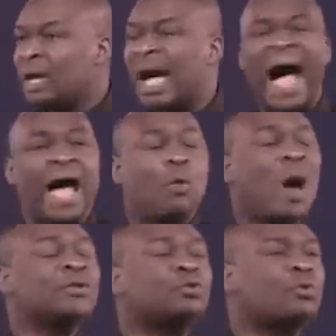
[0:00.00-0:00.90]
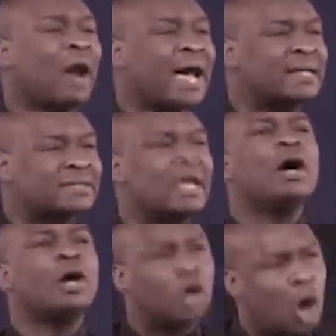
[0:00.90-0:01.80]
I want to rise.
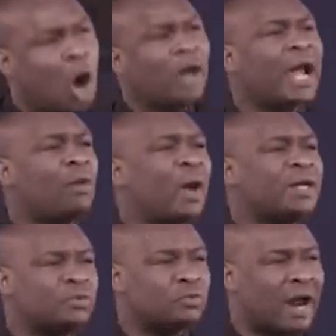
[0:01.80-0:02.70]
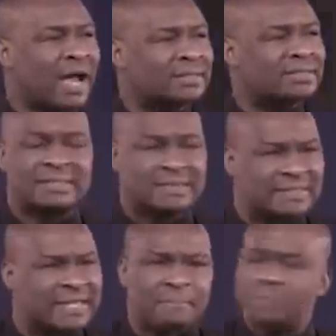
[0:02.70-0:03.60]
God, I want to rise.
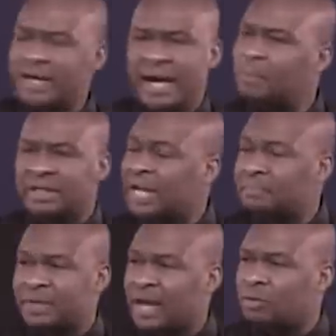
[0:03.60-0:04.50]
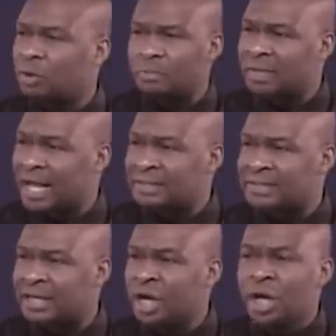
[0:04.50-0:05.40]
Sincere prayer, but that prayer will not be
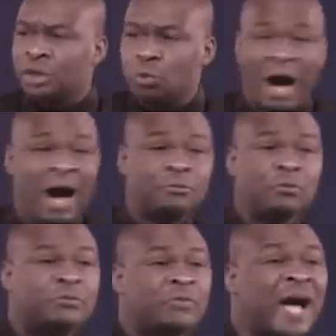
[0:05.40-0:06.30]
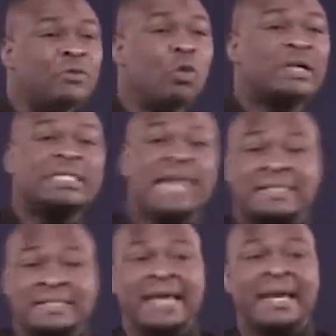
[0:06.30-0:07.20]
answered. You have to find what He
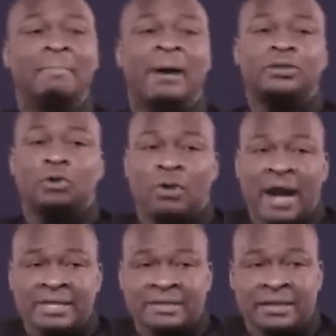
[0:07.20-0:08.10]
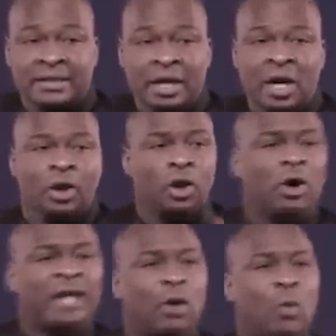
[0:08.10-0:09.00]
has said about your rising.
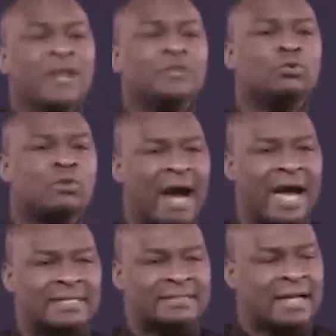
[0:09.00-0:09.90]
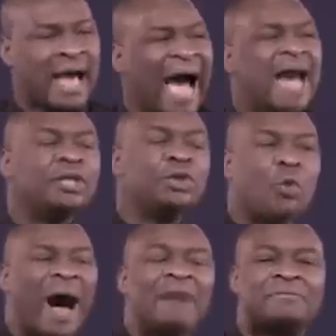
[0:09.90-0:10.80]
Lord, I want to rise. And
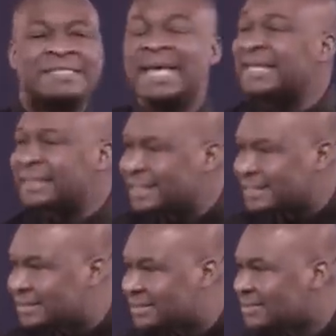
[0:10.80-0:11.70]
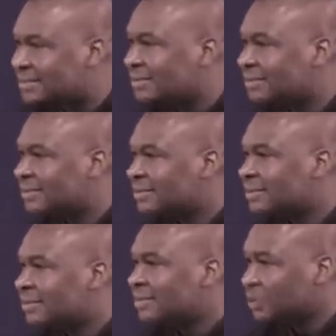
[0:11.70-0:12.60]
you have said this.
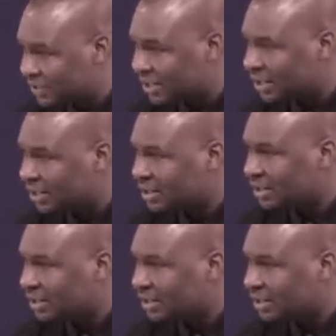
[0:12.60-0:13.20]
You see,